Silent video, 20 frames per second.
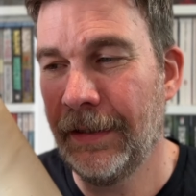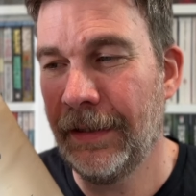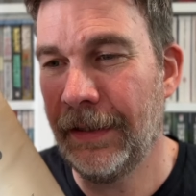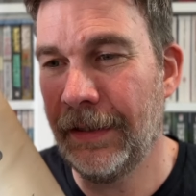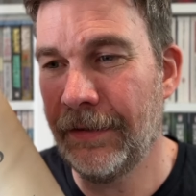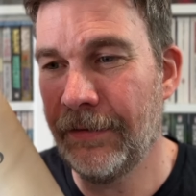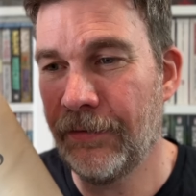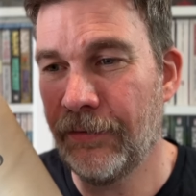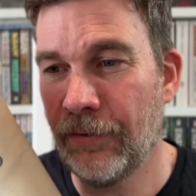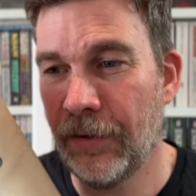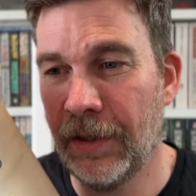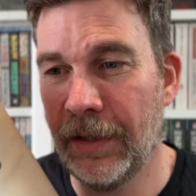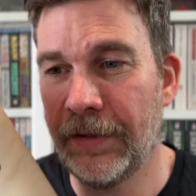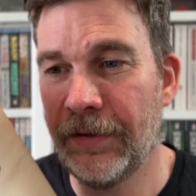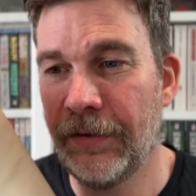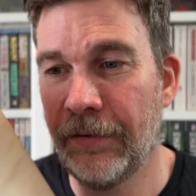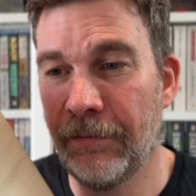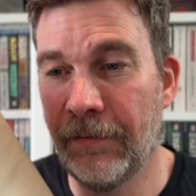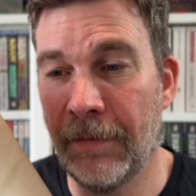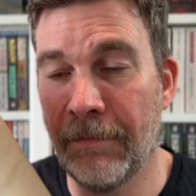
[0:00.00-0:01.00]

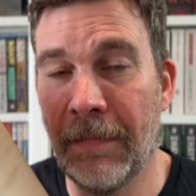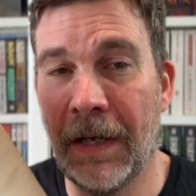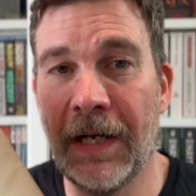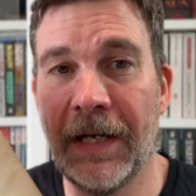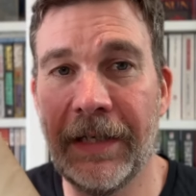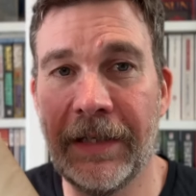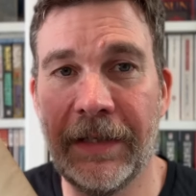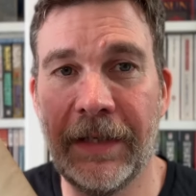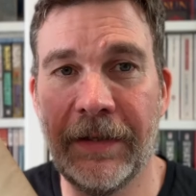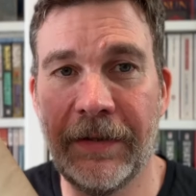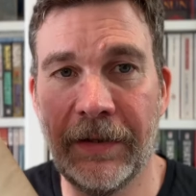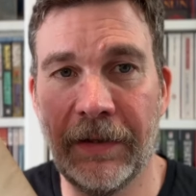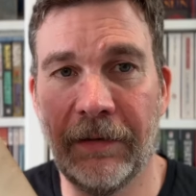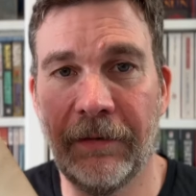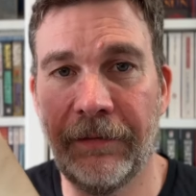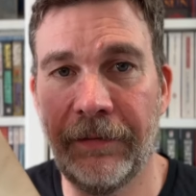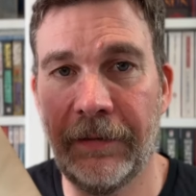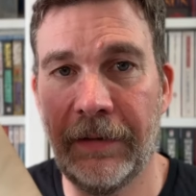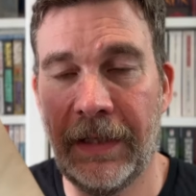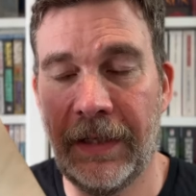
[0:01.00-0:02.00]
remind us
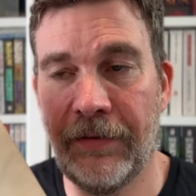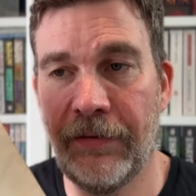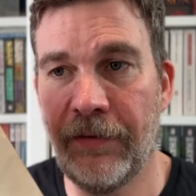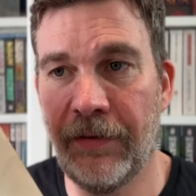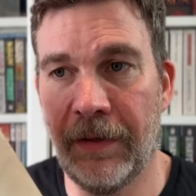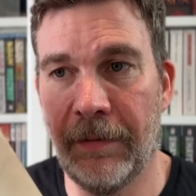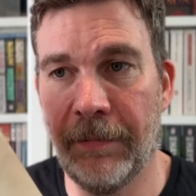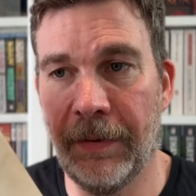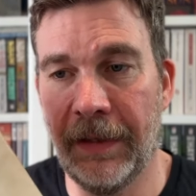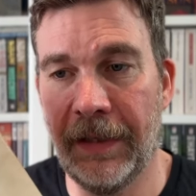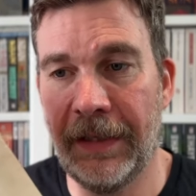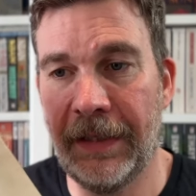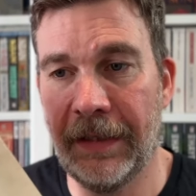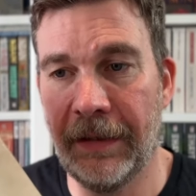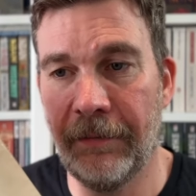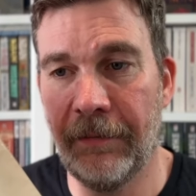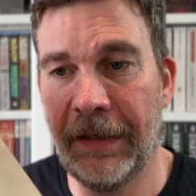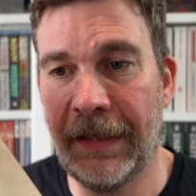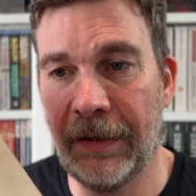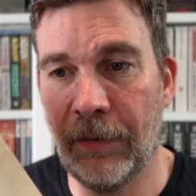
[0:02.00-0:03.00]
of history, but
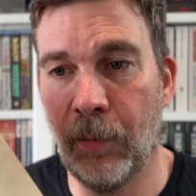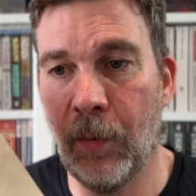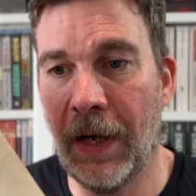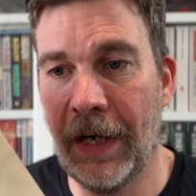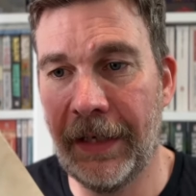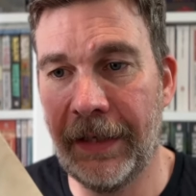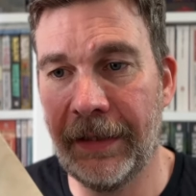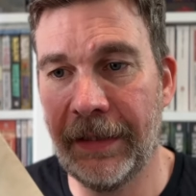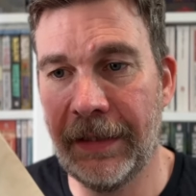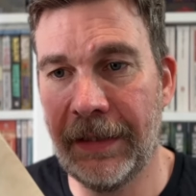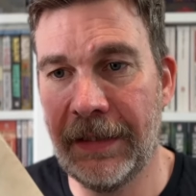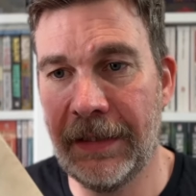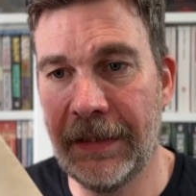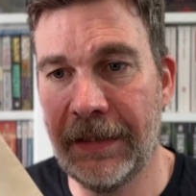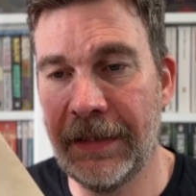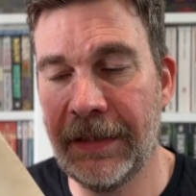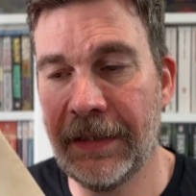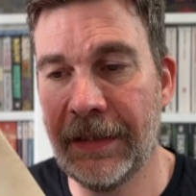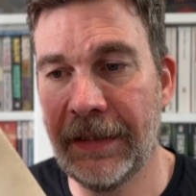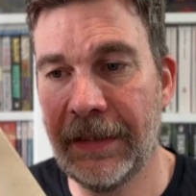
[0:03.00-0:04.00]
in a way that
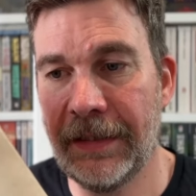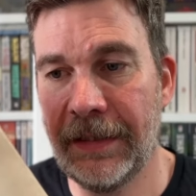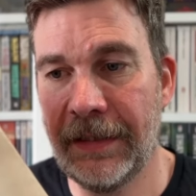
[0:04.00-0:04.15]
is